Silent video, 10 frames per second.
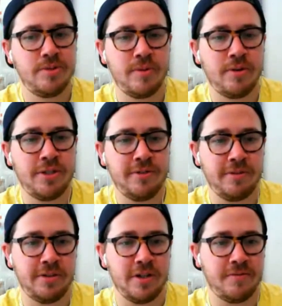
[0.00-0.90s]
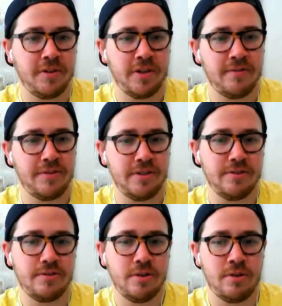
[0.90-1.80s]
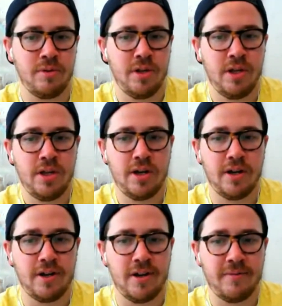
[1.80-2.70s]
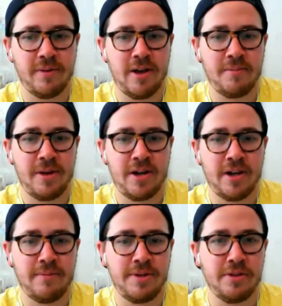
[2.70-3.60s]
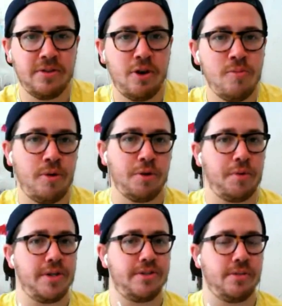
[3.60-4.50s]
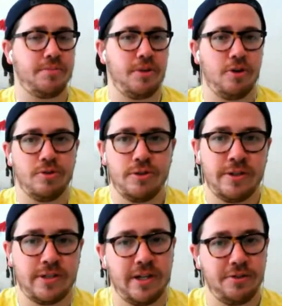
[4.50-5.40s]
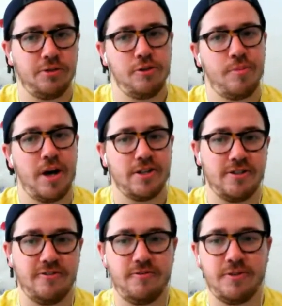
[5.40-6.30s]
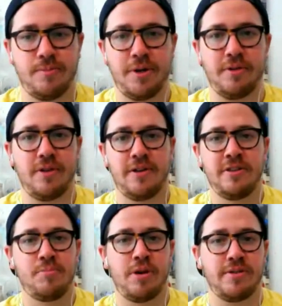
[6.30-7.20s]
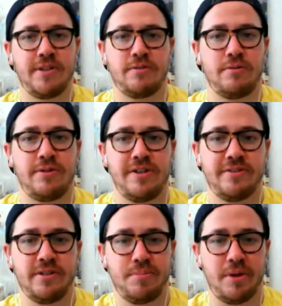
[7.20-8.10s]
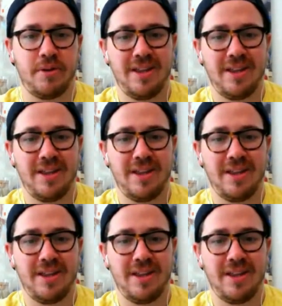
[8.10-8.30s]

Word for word: relatively tough on lefties, so uh, I'm, I'm yeah. kind of. I mean, the hard ball rate's up though, so that's kind of the only positives. But I think the prices are decent. But